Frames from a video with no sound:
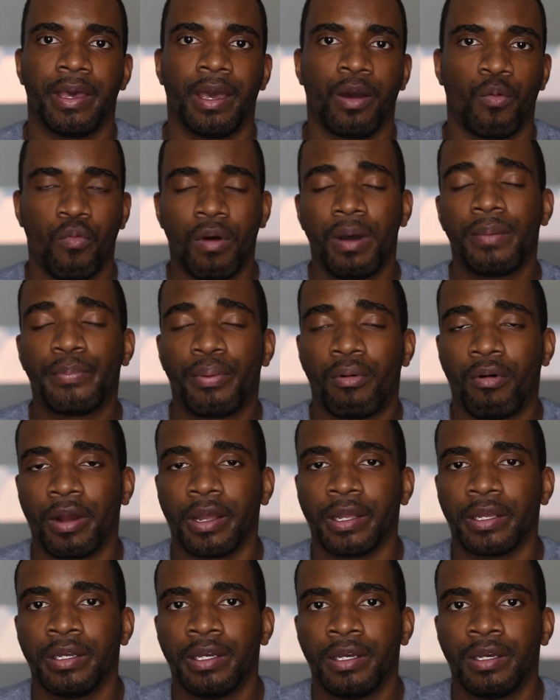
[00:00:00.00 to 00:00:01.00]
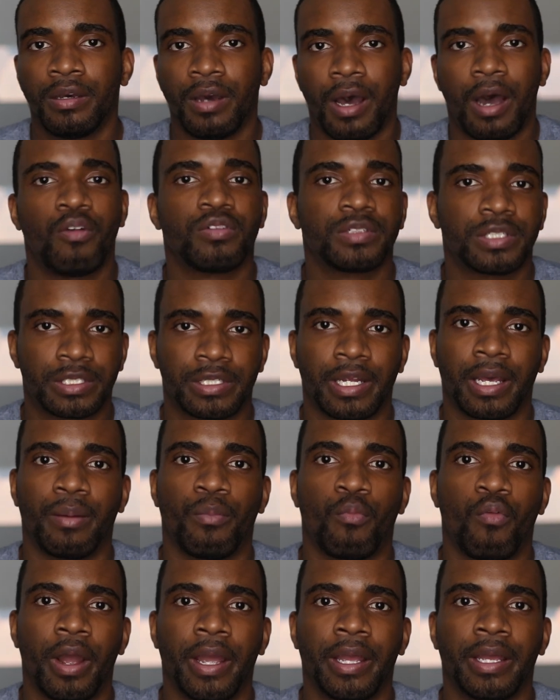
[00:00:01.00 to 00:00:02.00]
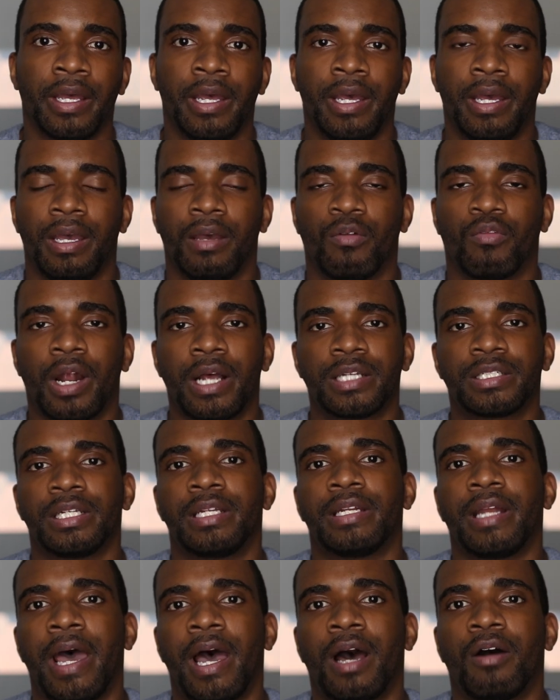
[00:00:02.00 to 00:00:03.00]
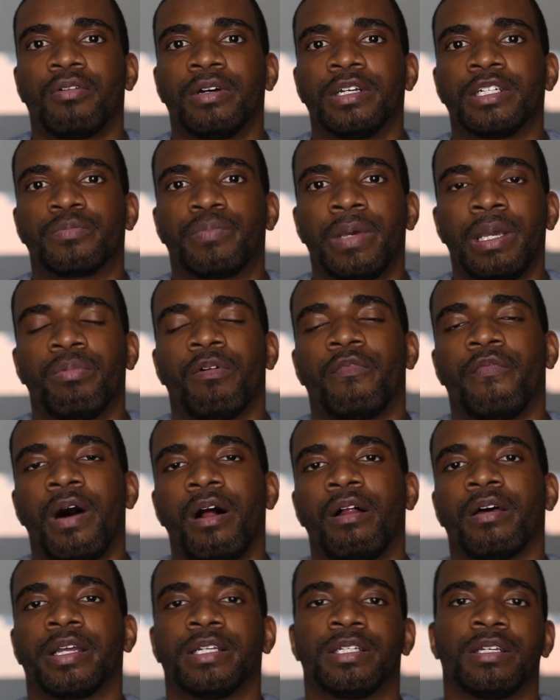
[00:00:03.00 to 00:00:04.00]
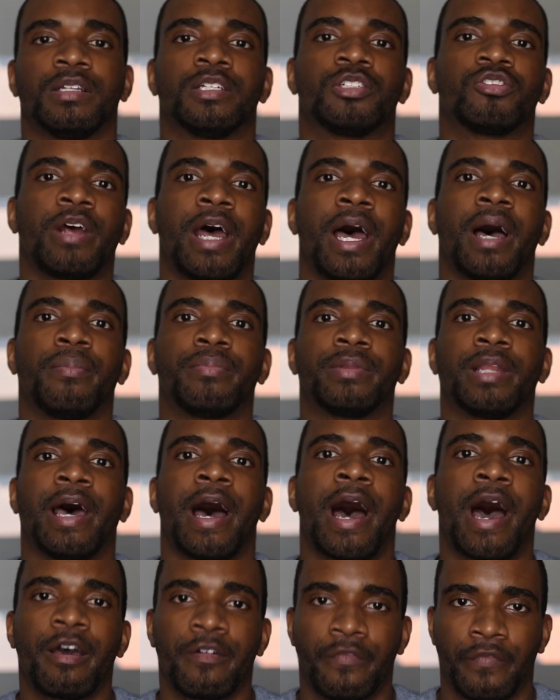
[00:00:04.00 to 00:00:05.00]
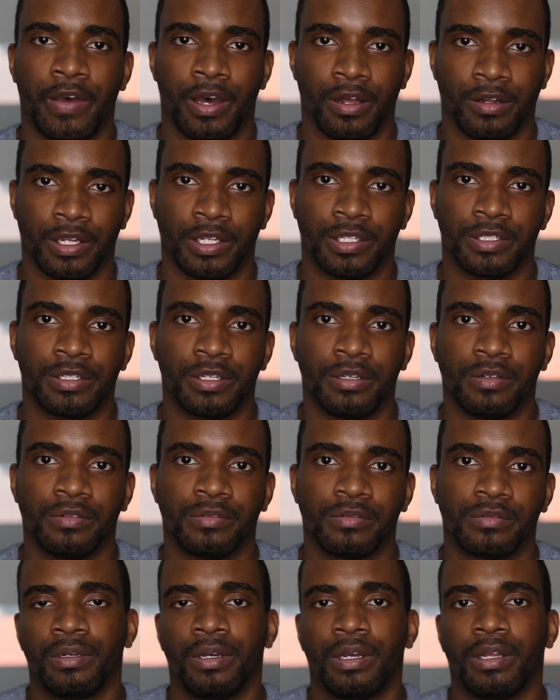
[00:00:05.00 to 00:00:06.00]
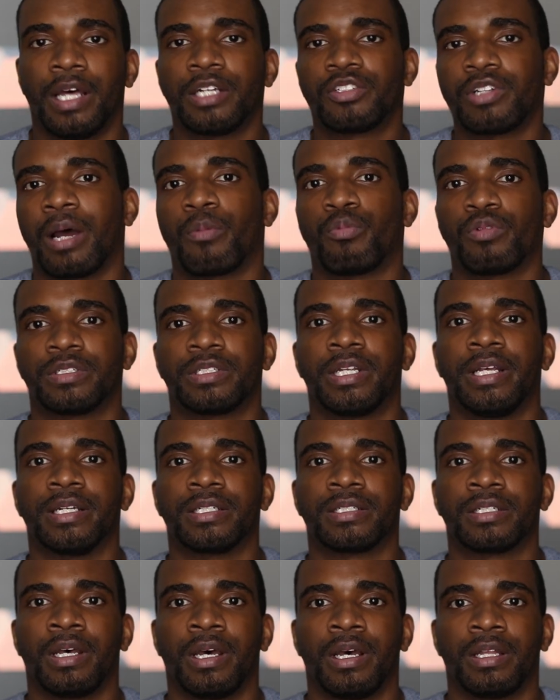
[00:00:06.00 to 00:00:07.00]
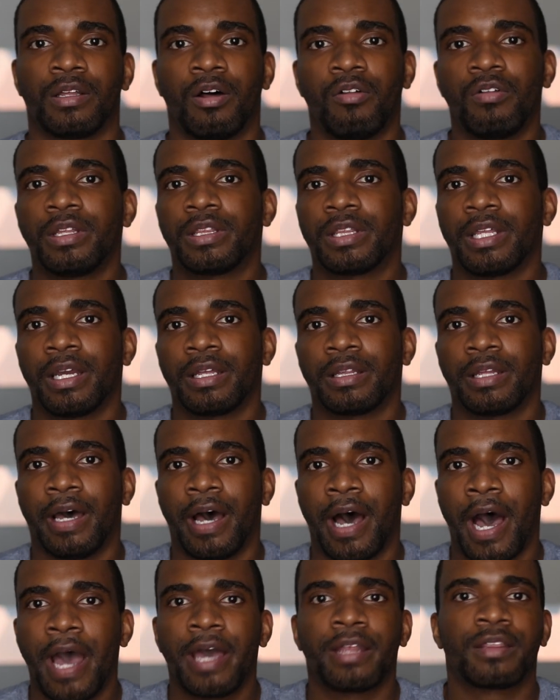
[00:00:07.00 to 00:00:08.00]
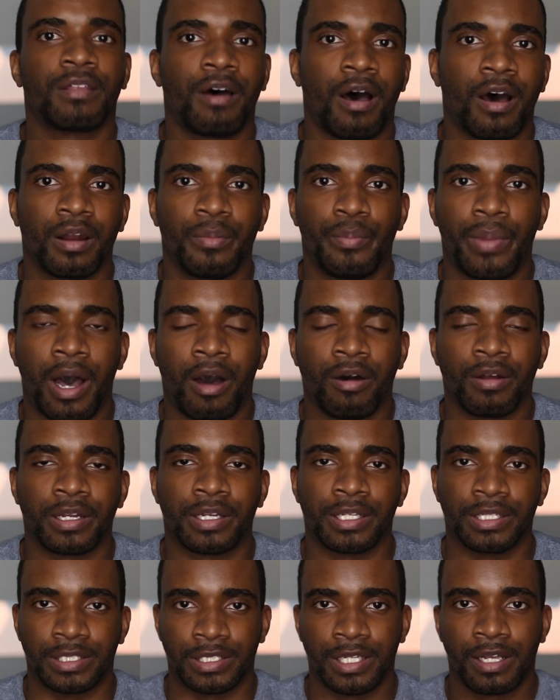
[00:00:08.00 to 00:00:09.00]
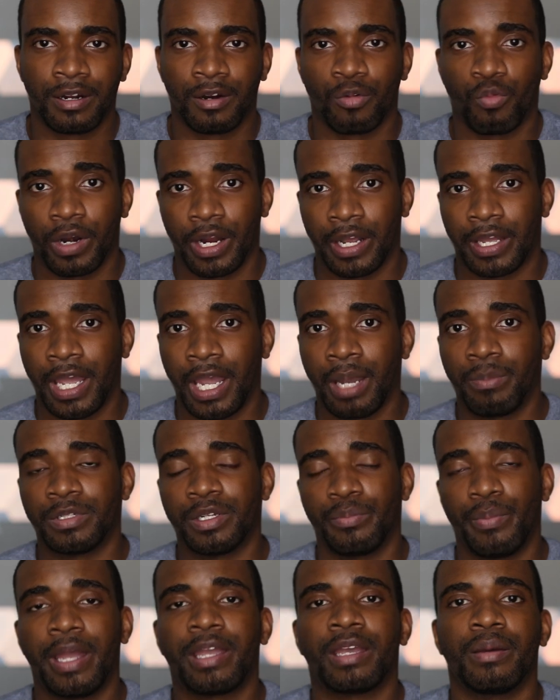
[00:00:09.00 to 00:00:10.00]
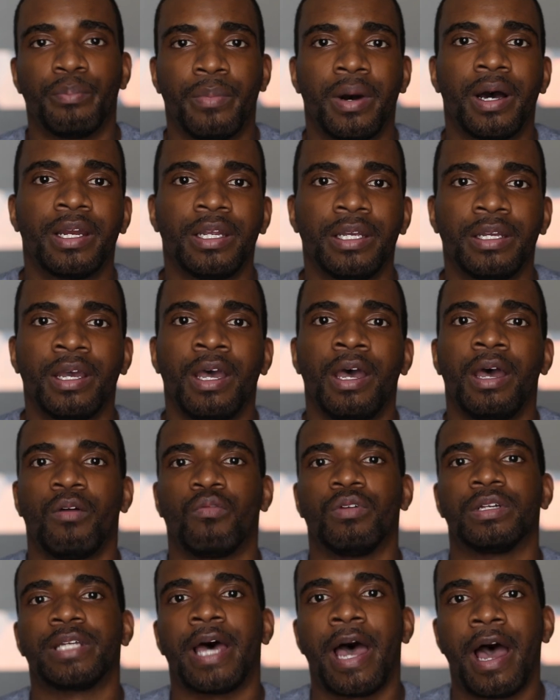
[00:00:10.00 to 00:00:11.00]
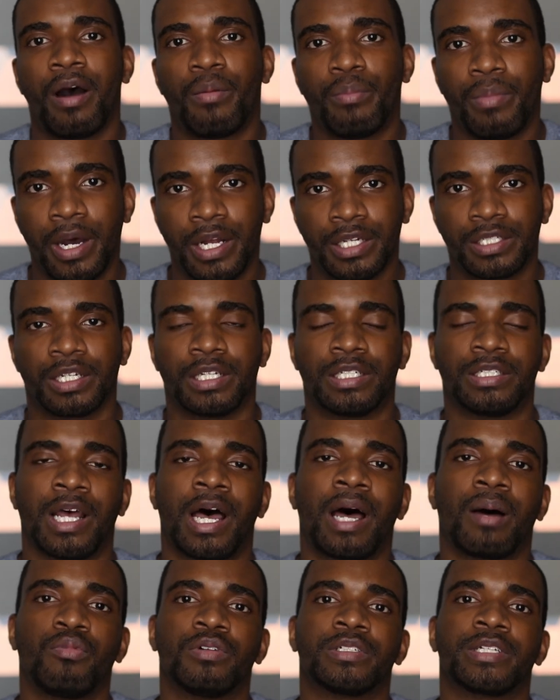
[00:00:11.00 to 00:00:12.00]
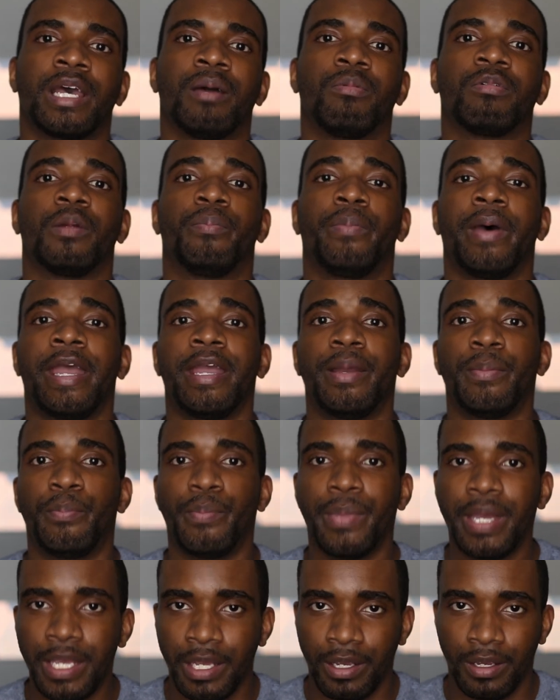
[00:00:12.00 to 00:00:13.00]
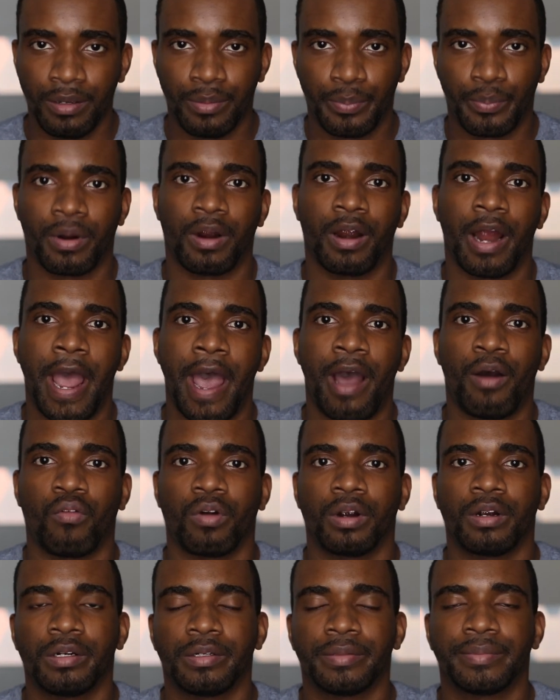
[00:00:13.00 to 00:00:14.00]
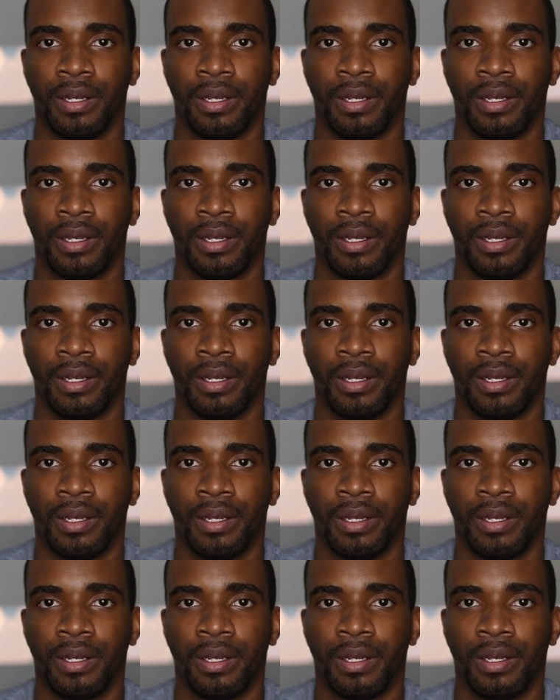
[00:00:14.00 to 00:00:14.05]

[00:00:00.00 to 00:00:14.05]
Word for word: At one point, I was the same way. And what I see now is people falling into the trap that I fell into. And that trap was this the only thing that I thought about and considered when it came to making money was how much a job was able to pay me per hour.